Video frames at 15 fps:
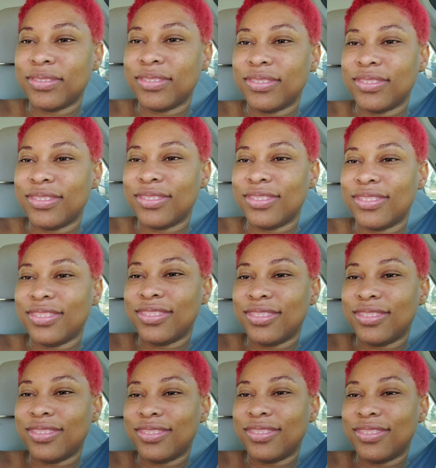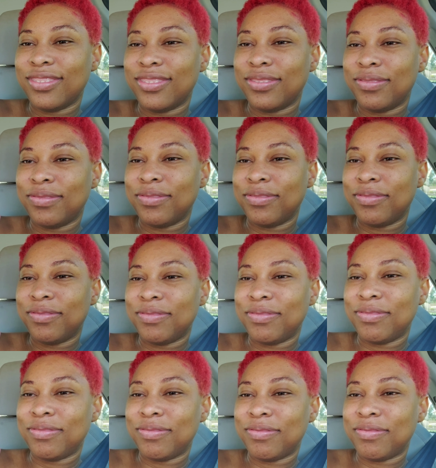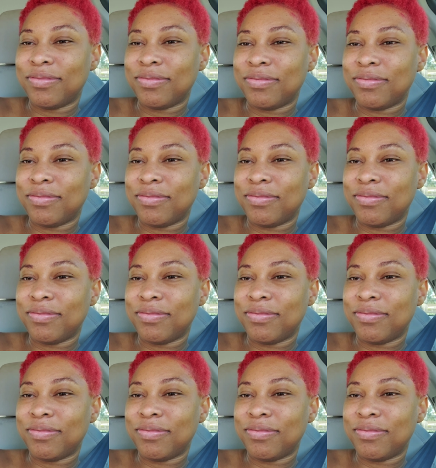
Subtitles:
Nothing is said.